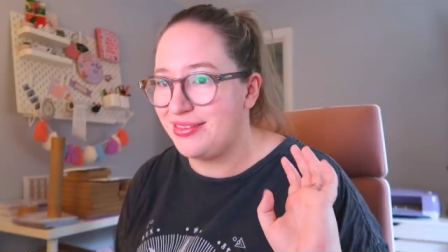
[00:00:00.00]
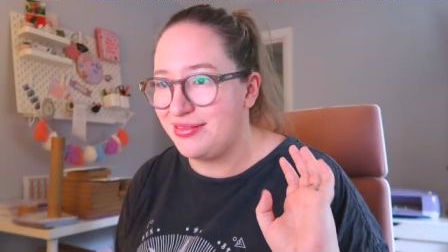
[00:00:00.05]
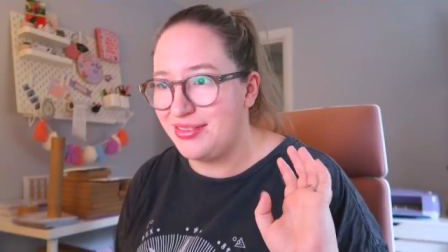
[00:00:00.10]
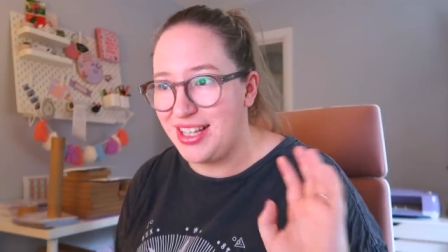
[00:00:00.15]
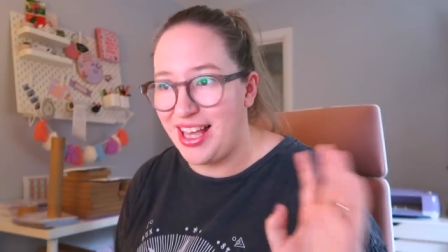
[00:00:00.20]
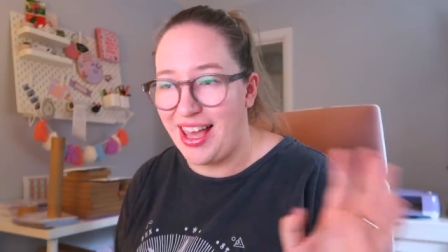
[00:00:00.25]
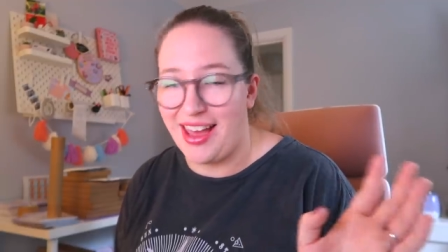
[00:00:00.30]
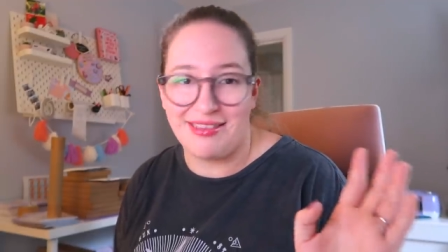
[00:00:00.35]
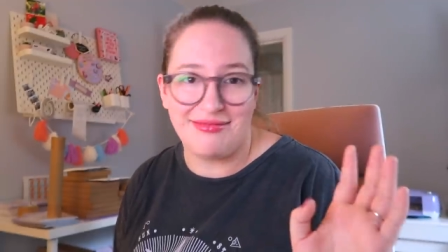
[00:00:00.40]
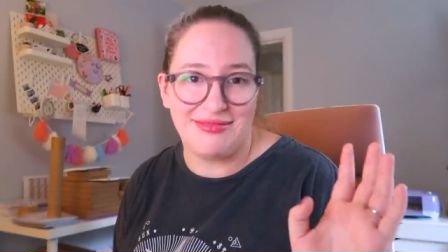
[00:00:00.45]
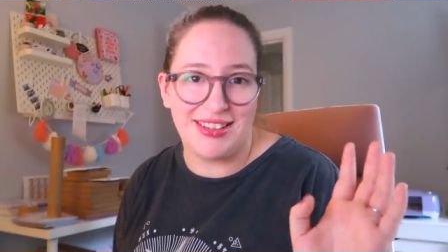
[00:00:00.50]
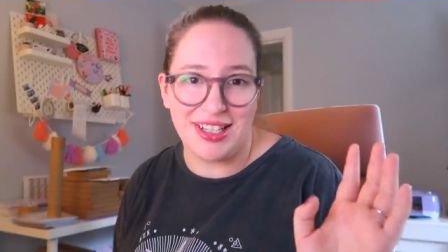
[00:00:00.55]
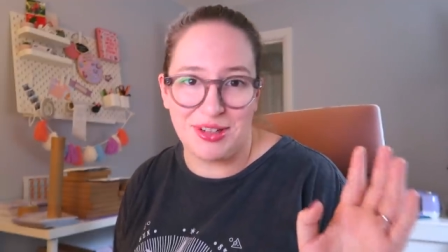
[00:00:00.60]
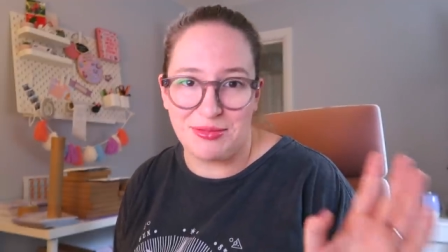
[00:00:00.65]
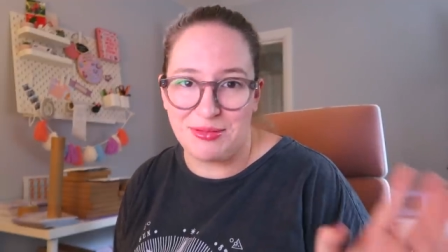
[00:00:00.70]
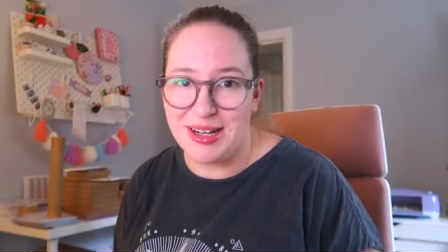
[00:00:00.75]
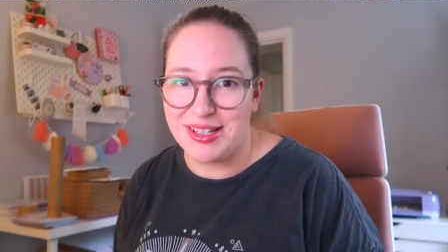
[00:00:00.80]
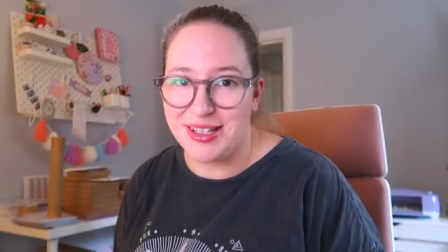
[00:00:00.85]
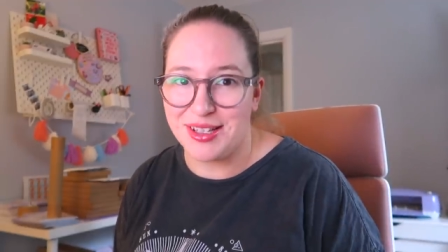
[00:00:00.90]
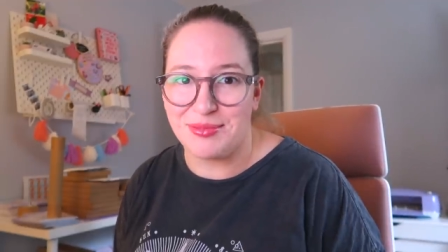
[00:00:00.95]
yeah,
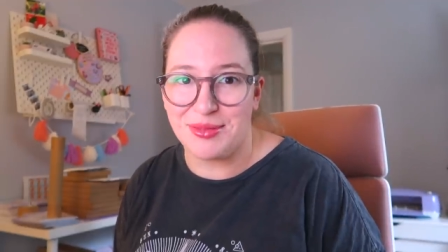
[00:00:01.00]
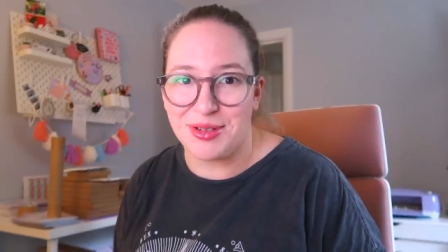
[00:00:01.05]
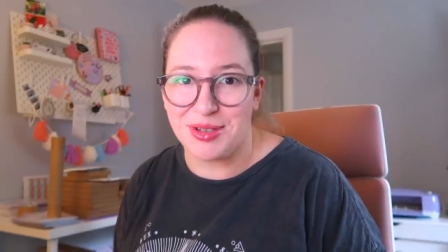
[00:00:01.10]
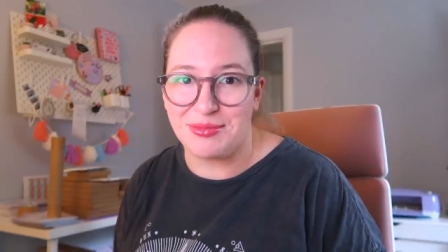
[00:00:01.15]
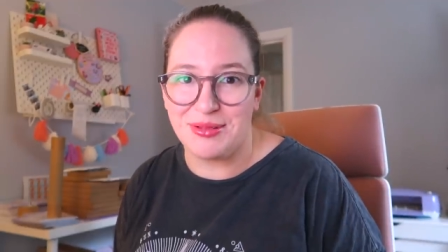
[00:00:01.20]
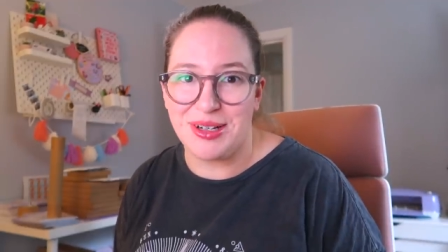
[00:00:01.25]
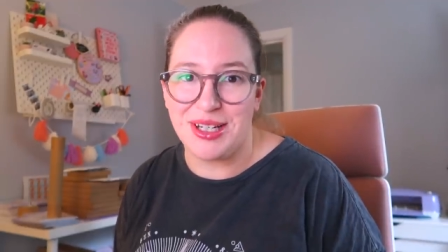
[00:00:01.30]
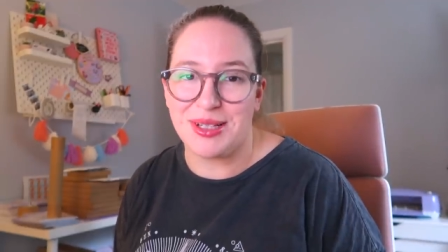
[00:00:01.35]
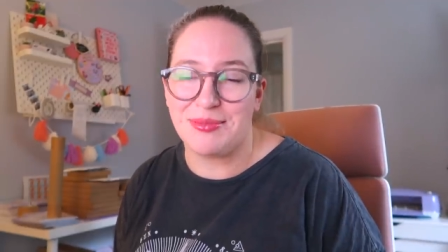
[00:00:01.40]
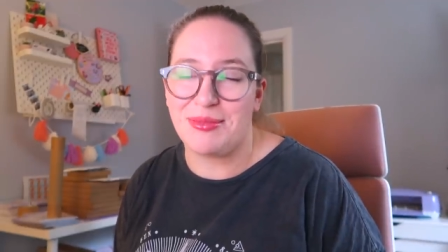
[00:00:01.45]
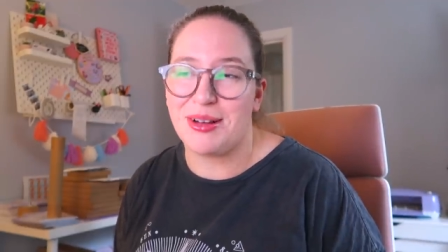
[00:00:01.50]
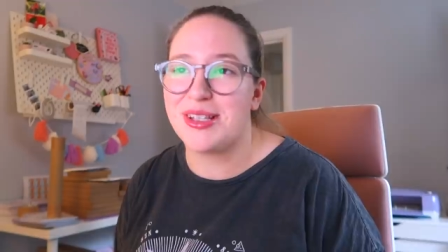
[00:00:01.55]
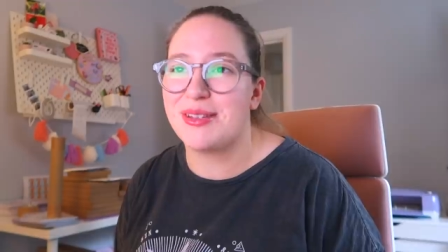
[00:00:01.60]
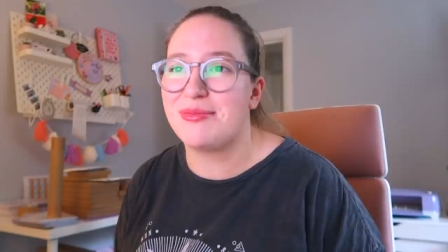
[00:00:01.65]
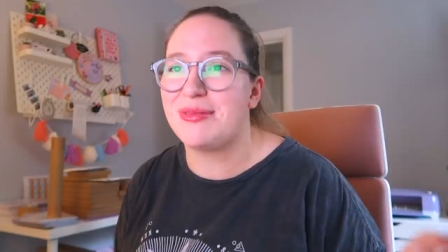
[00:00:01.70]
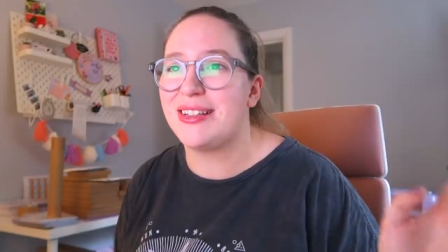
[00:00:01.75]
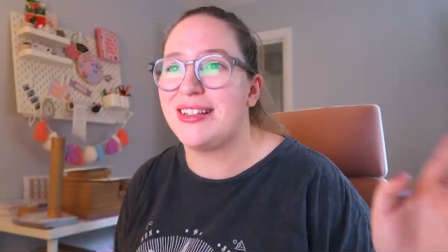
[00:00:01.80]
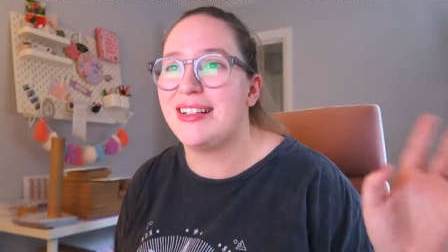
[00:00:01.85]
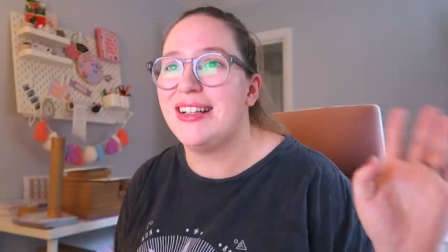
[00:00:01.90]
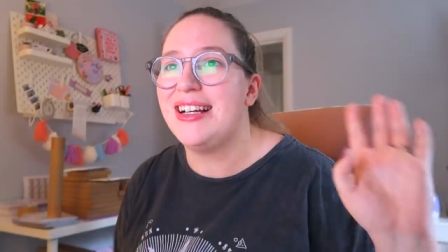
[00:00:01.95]
let's raise as much money as
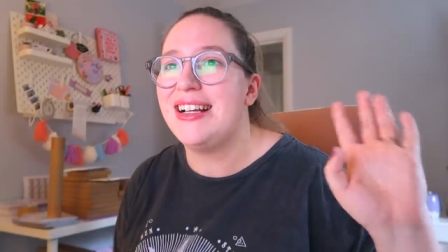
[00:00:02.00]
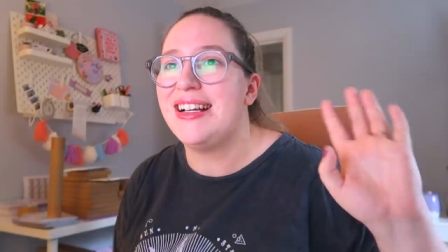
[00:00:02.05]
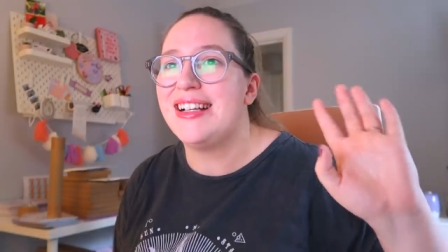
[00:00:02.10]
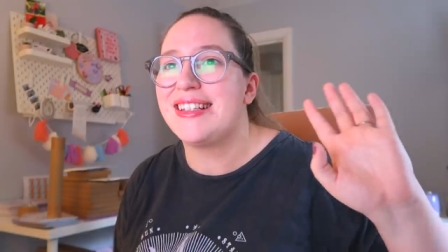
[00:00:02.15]
possible.